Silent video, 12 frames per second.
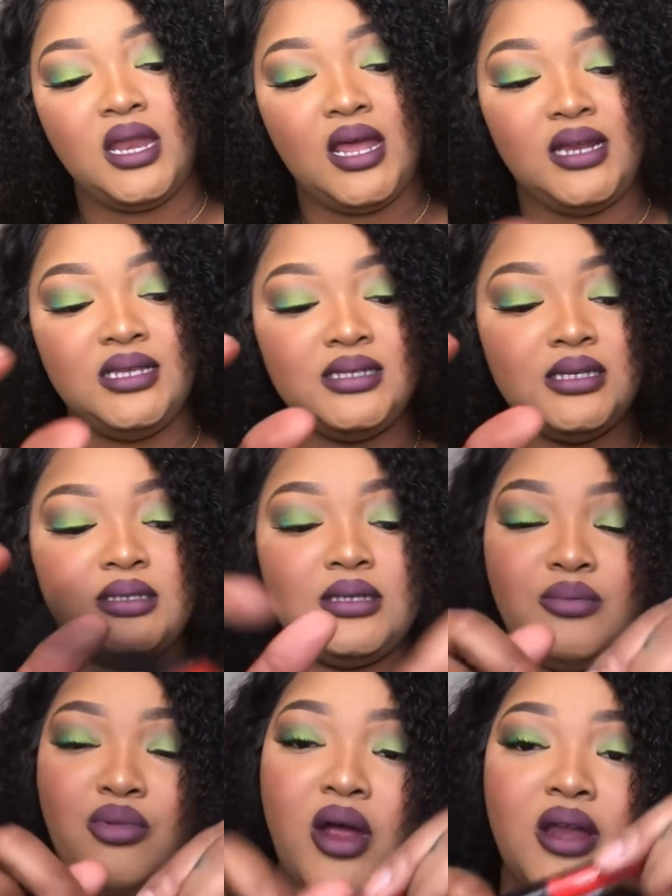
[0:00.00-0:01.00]
Now, this is the
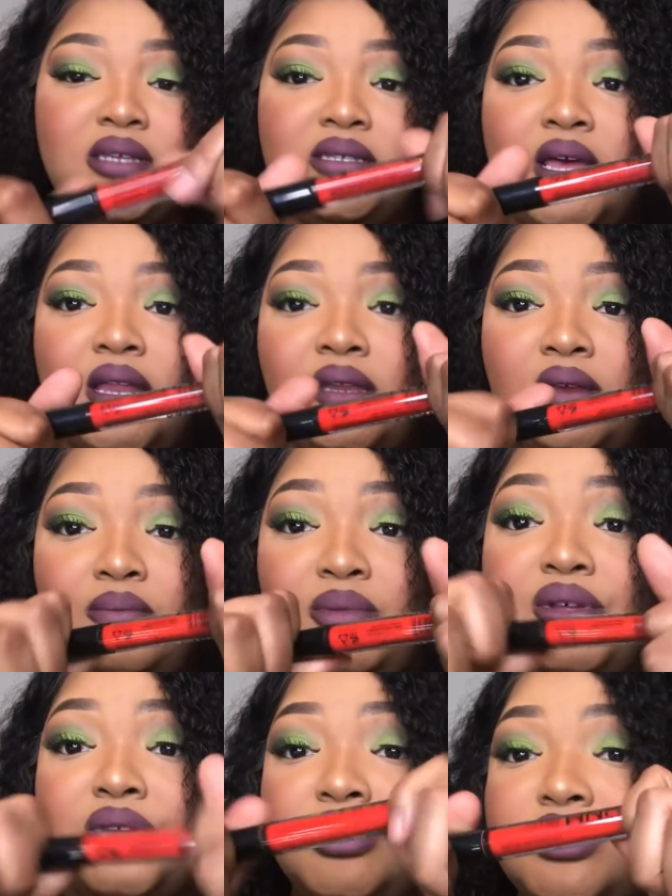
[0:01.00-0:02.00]
brightest out of the
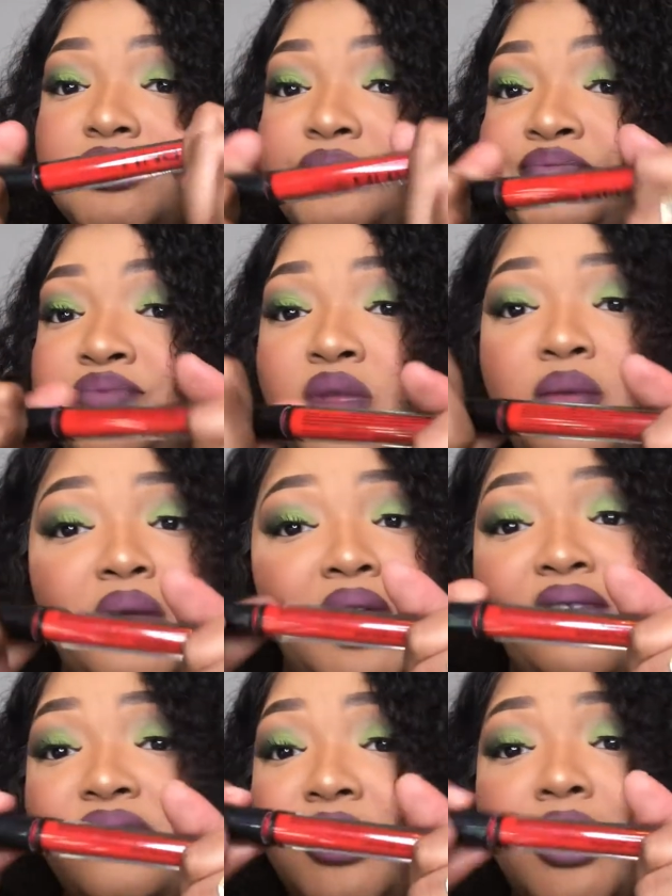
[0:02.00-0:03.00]
bunch, but I
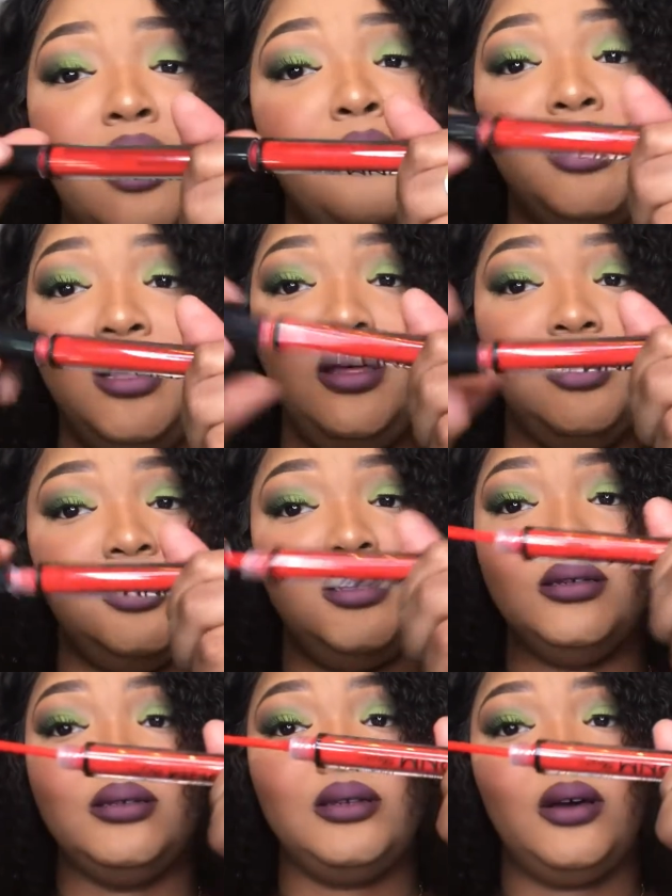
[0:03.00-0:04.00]
feel like I'm gonna love
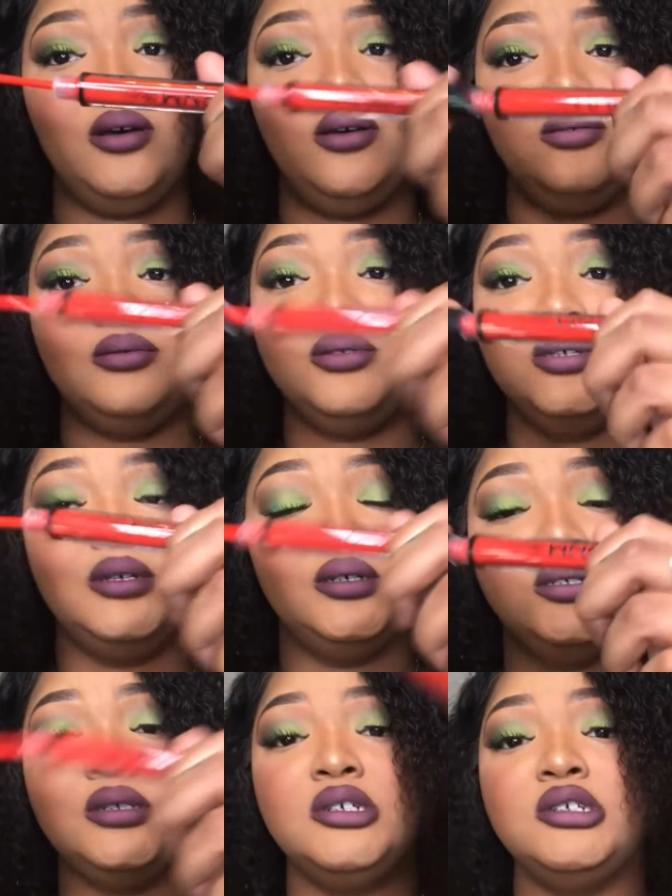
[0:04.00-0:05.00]
this, y'all.
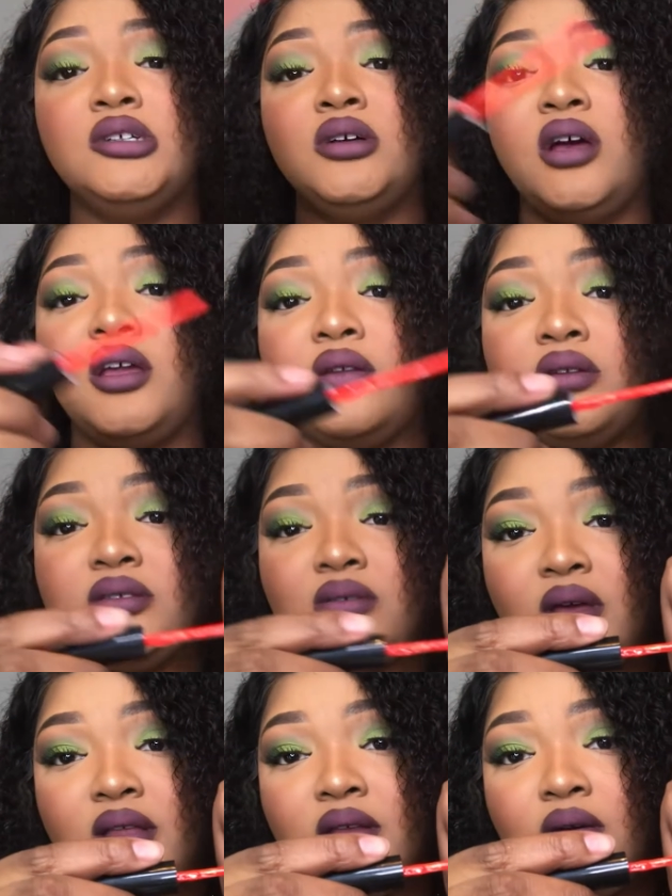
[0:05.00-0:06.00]
I know it's
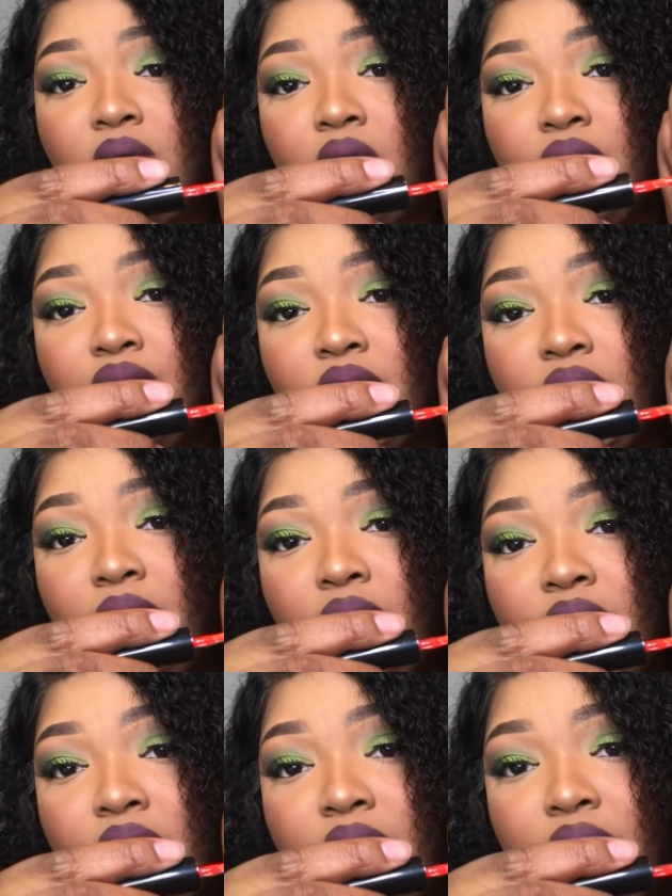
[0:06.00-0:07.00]
gonna have to go on really
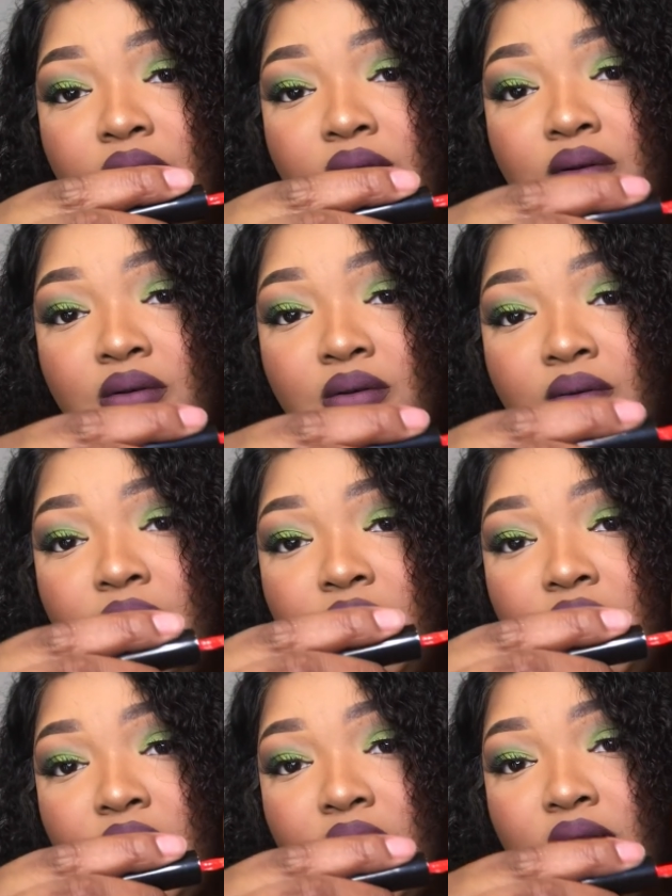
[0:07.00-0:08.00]
well,
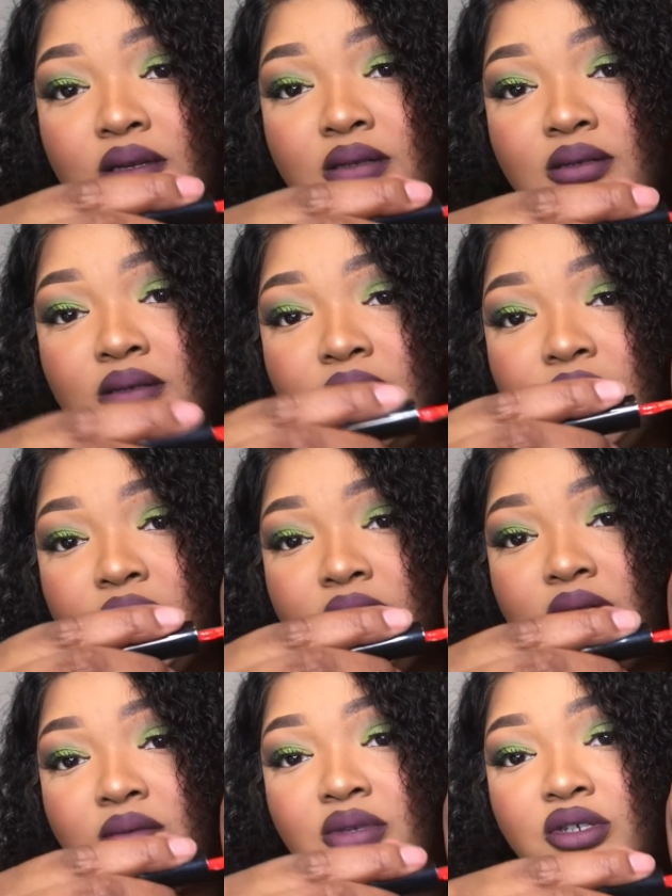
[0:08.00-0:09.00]
really nice, because this
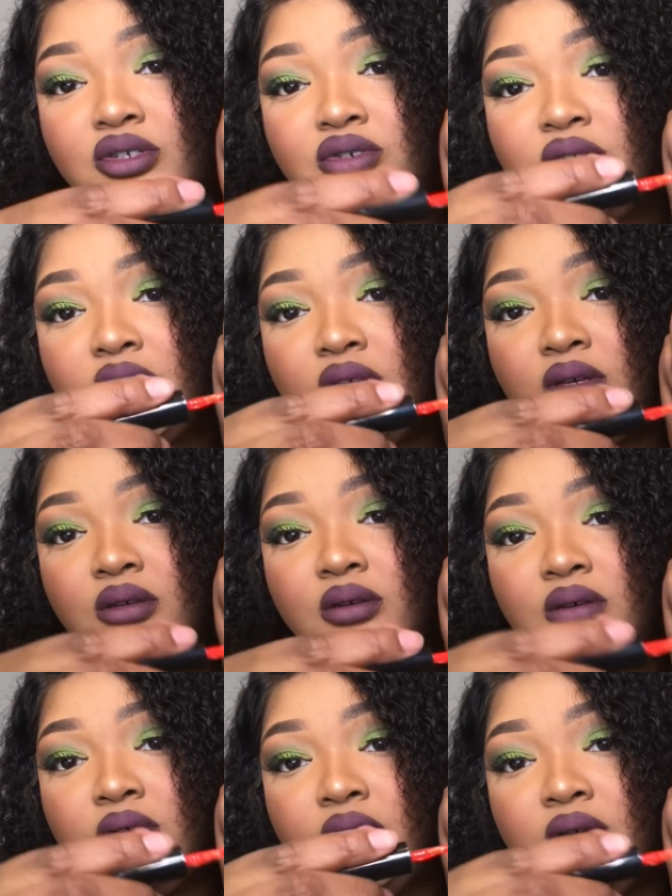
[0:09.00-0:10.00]
could be streaky.
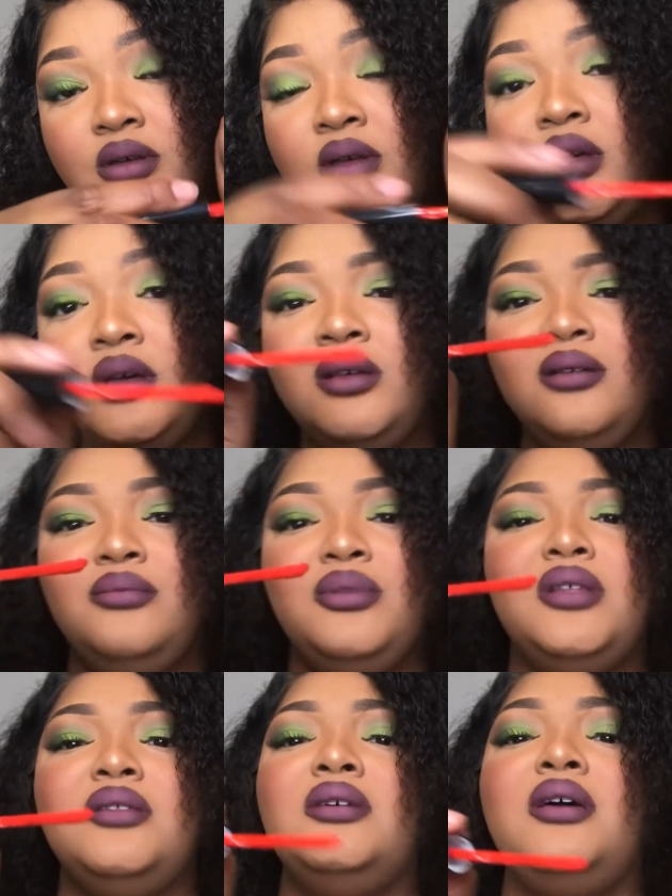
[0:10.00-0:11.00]

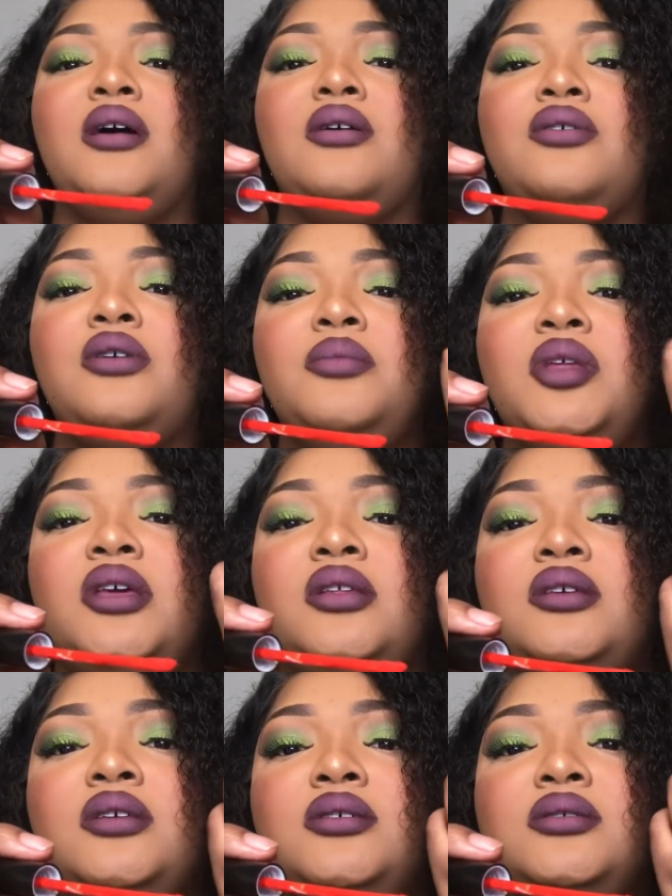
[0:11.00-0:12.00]
But look how creamy that
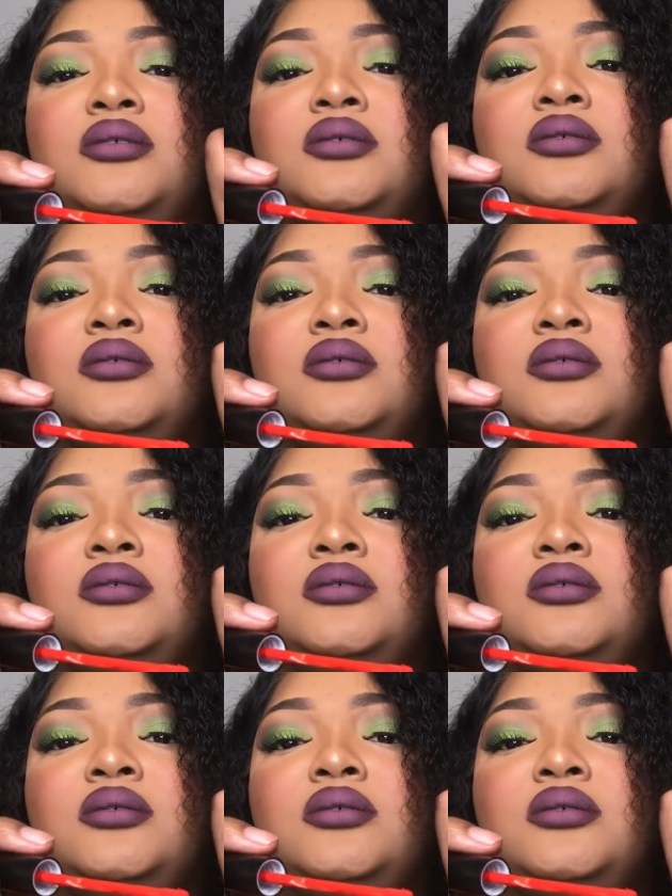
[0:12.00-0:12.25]
is.